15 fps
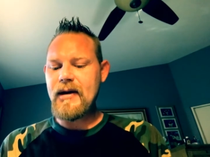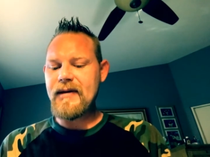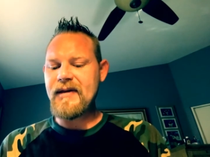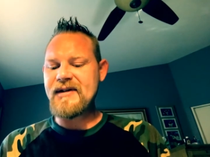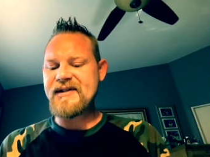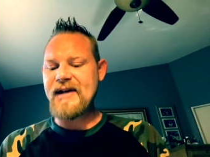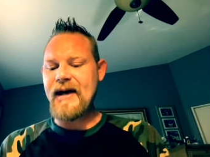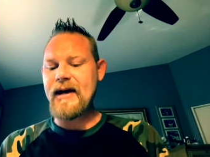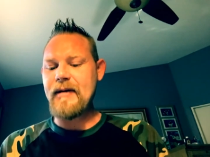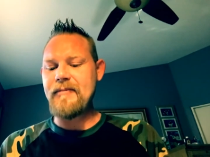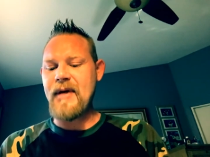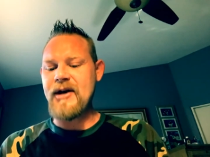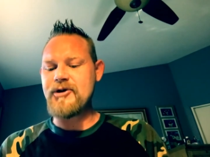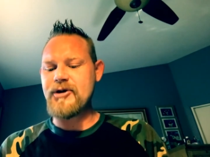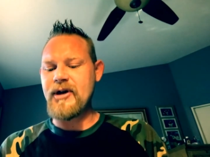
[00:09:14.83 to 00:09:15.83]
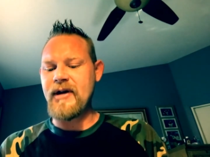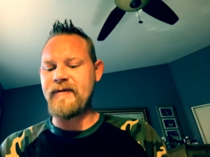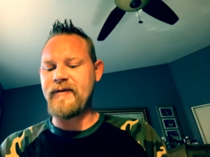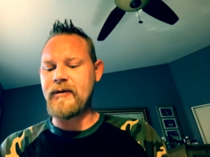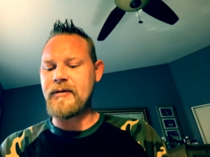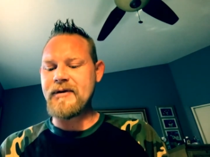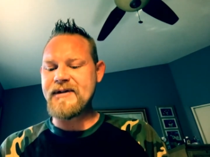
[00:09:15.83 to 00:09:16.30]
The second major
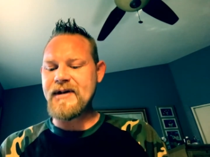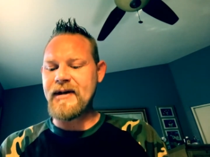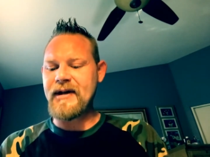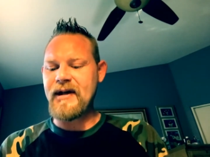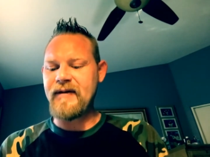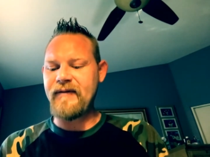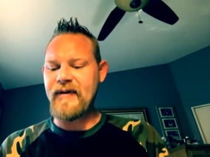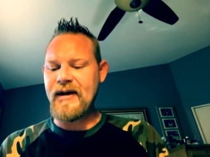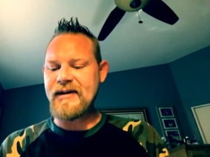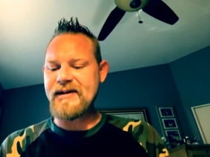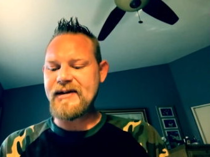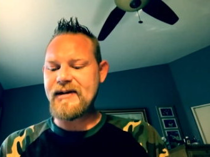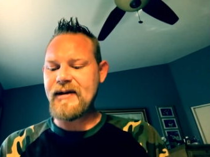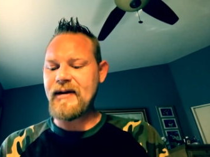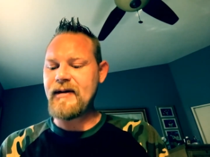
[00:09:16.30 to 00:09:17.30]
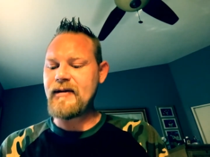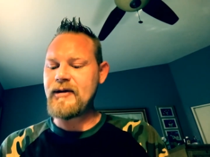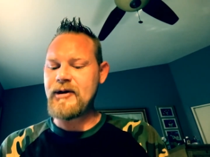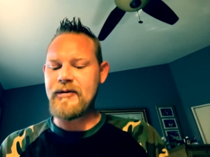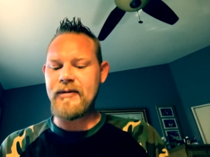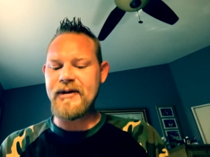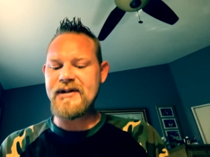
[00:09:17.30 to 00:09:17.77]
influence on the events
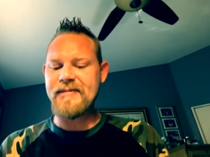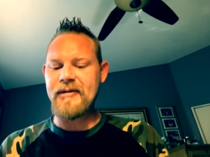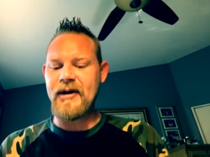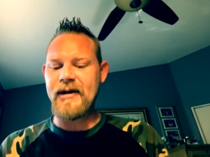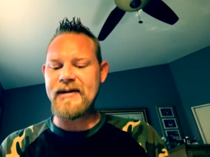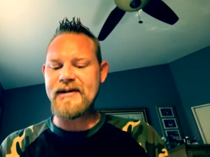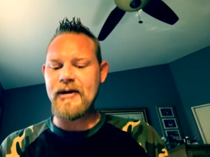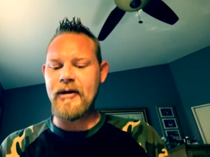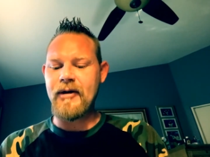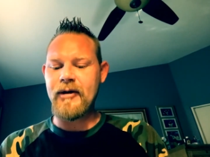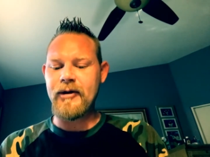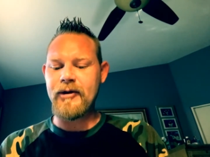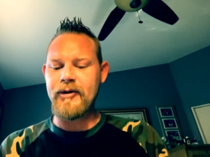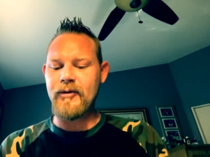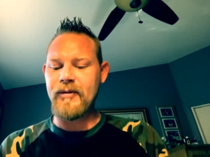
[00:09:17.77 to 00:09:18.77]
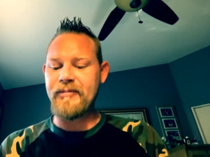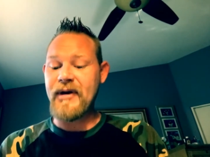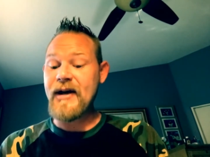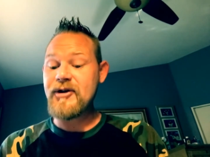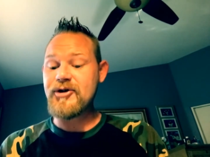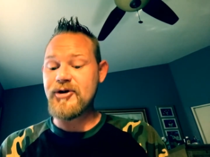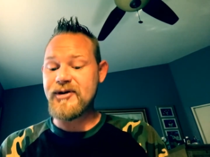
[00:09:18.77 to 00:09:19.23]
you experience are your
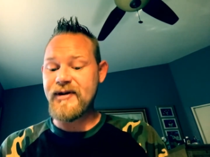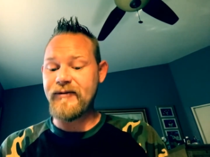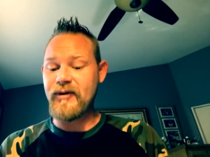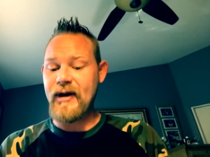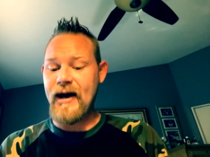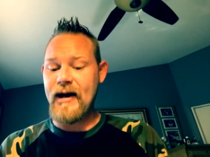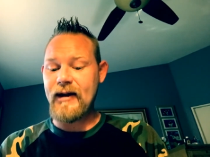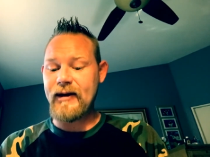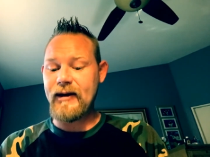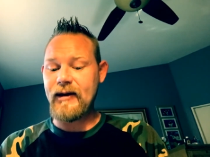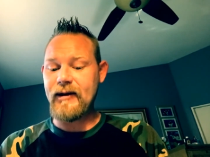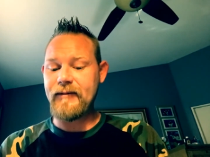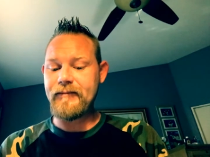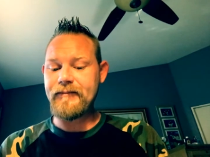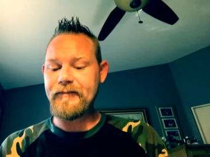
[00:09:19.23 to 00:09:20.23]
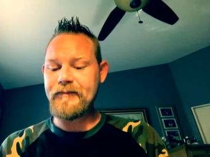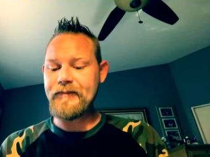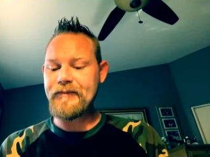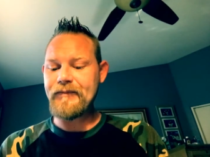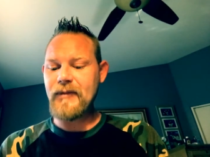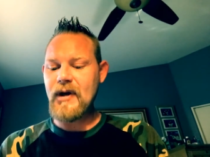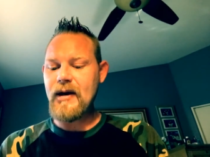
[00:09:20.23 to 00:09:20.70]
pictures of reality.
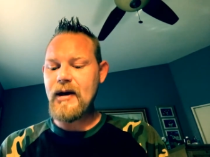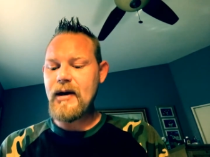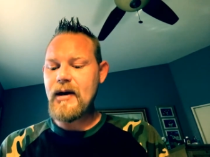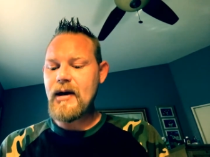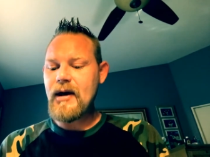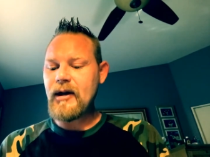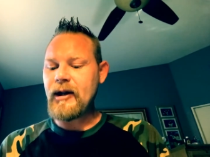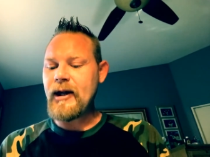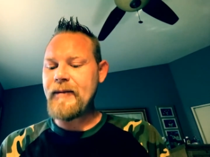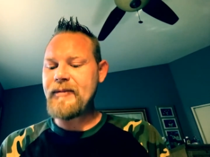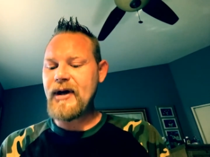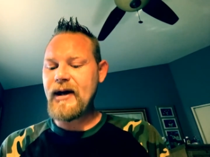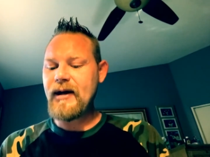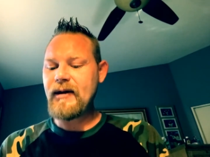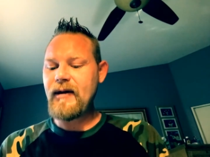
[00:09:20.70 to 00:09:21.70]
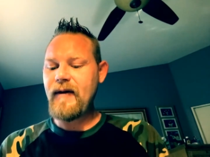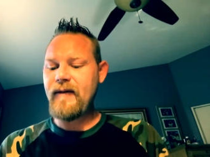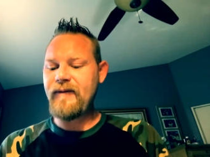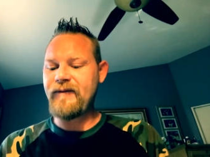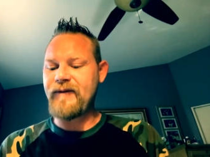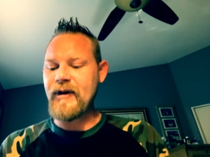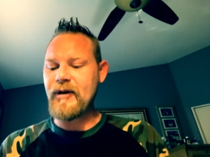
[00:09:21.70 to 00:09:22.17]
Limiting,
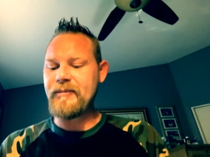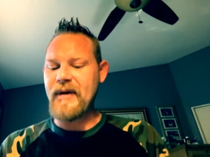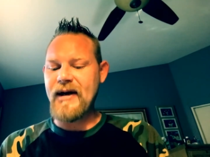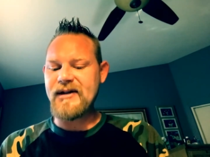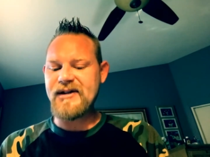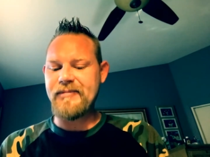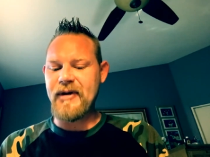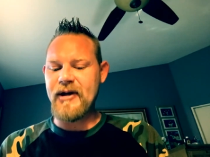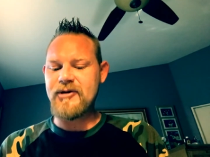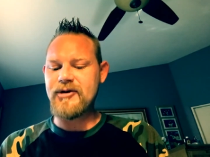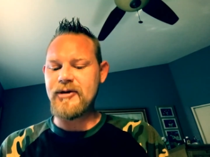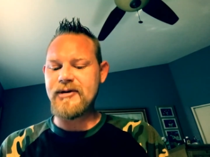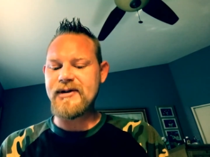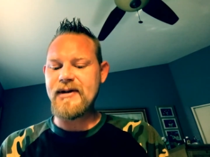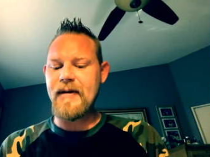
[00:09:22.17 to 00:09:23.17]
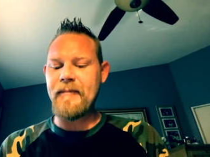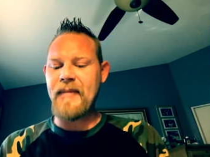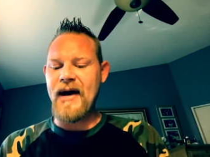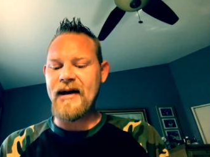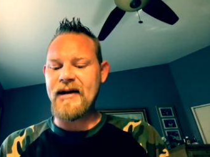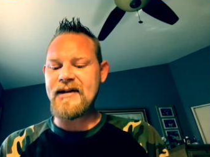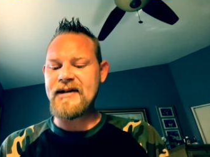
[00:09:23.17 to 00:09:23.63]
fear-based pictures
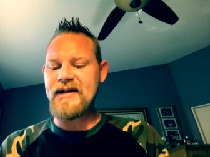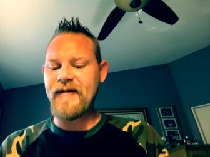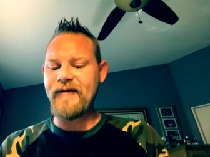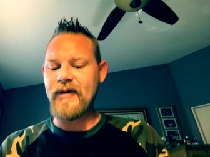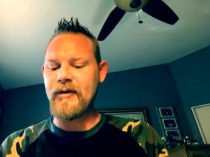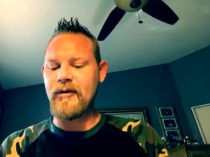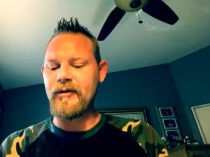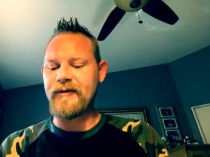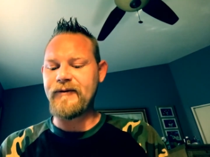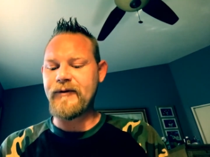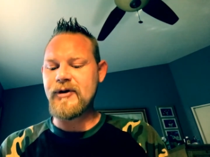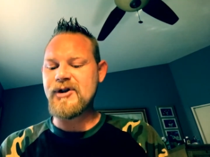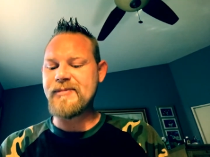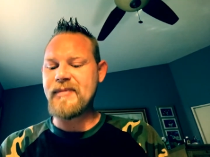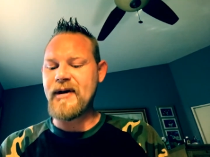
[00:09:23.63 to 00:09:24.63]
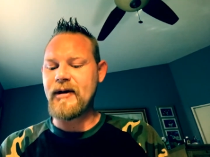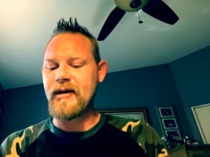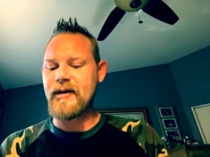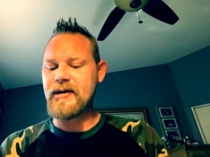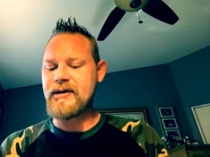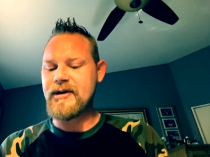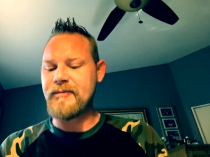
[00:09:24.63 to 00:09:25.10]
make it difficult for
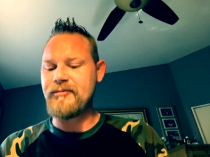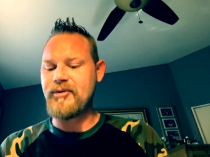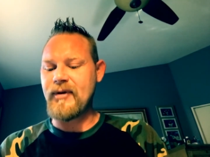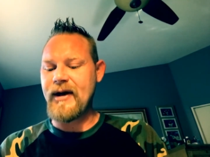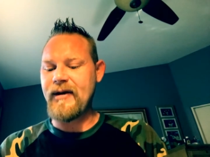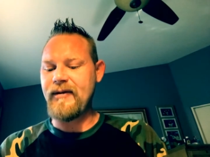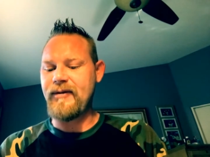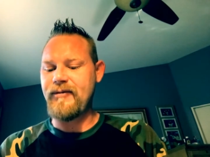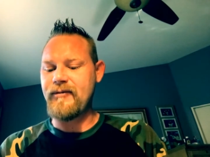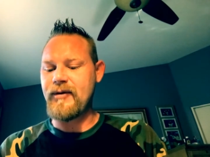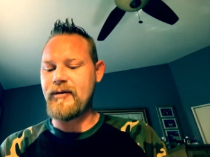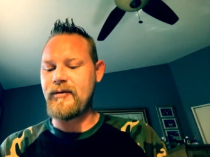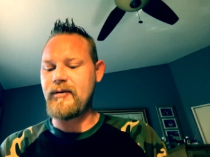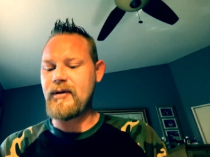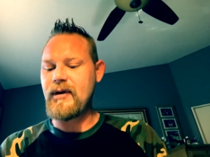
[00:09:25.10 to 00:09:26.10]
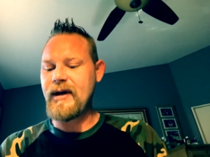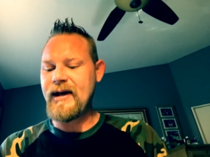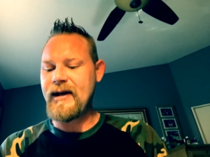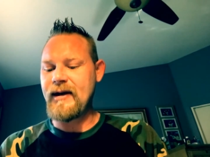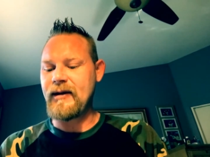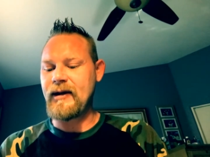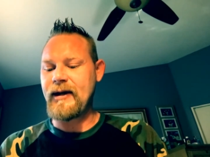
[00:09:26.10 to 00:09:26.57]
spirit to bring through
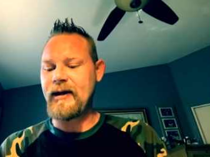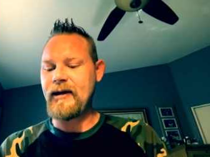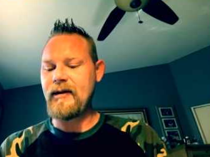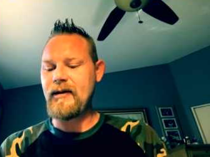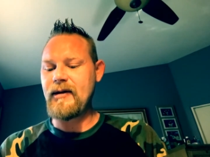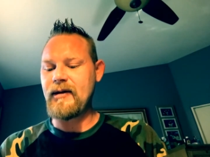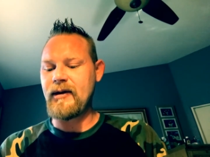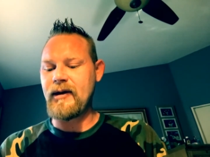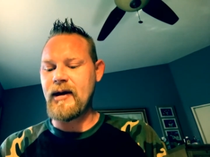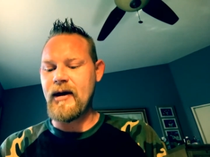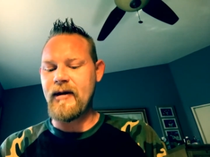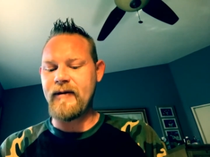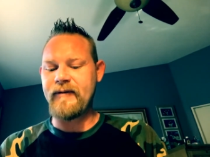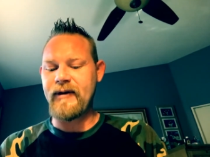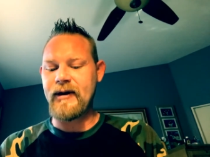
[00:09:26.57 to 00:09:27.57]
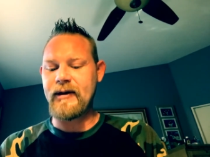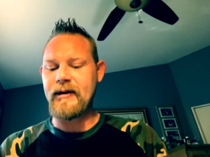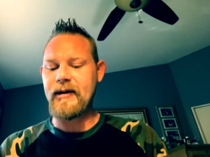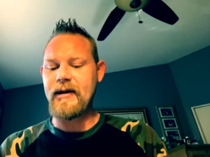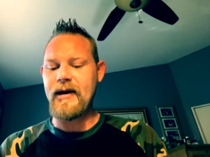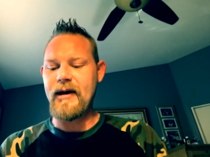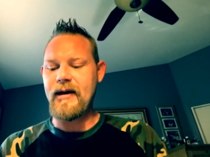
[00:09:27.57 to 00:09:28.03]
healing,
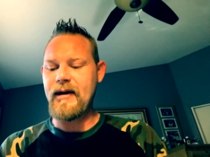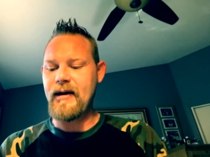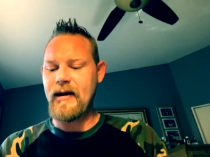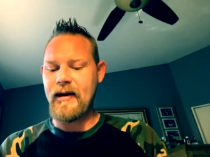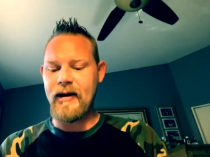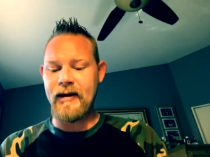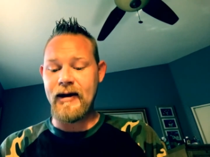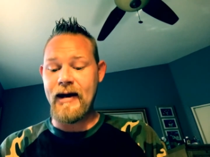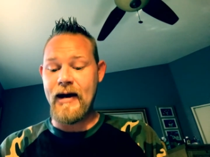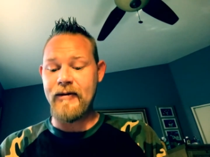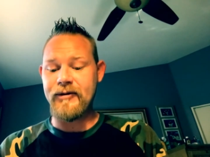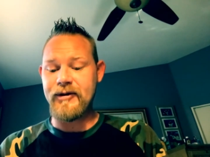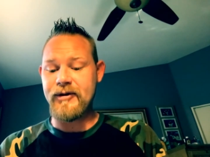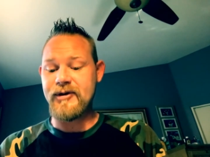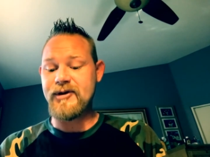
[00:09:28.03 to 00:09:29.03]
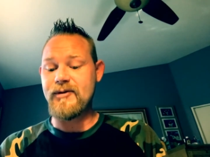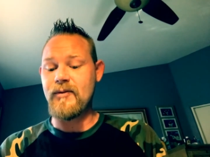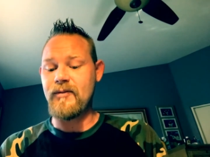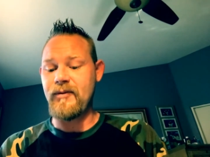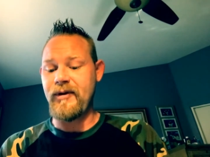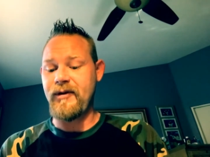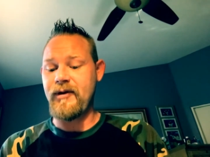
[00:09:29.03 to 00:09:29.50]
loving encounters
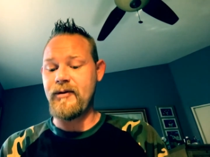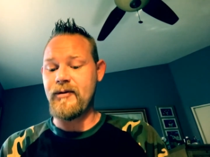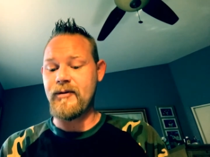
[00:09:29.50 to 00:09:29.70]
with